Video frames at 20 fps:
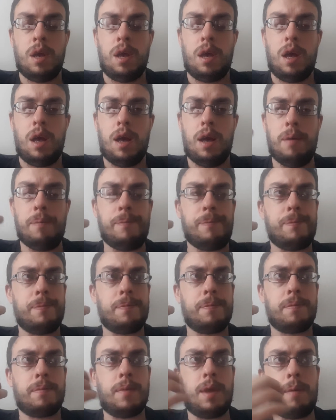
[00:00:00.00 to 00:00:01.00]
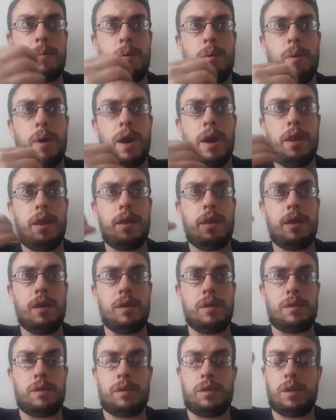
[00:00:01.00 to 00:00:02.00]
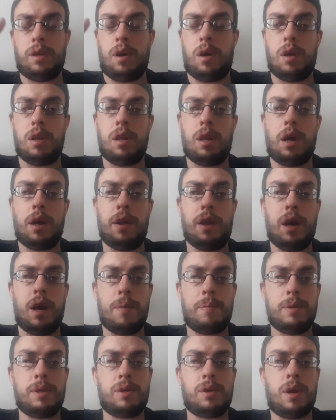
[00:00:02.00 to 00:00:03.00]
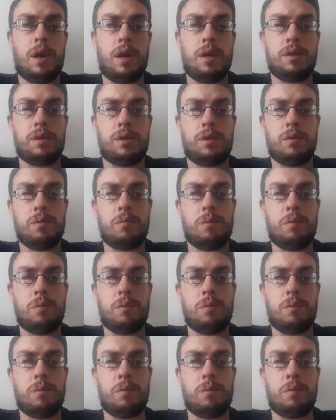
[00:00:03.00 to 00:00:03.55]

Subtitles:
I'm aware that there's online arbitrage,